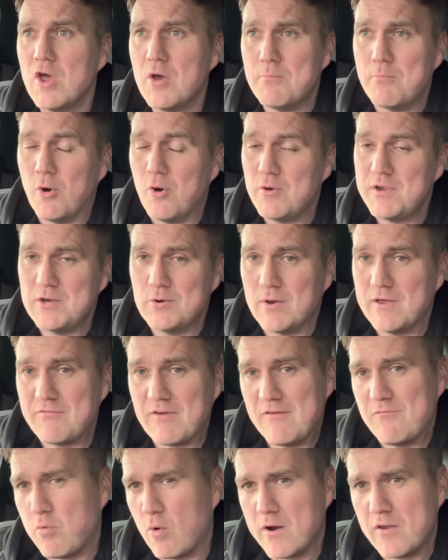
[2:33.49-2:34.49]
But,
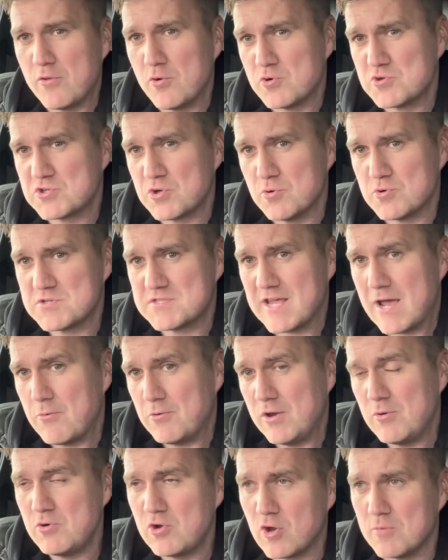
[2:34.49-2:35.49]
if one of those goes down,
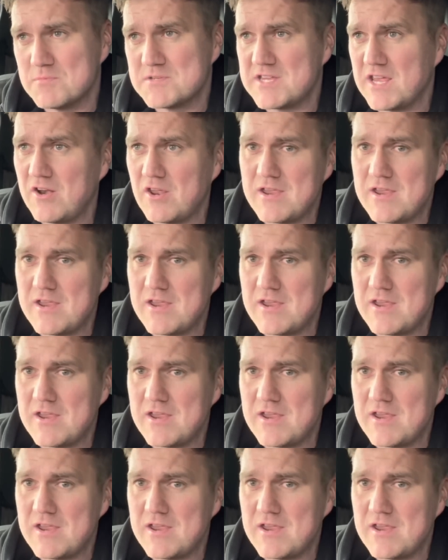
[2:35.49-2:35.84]
who comes in?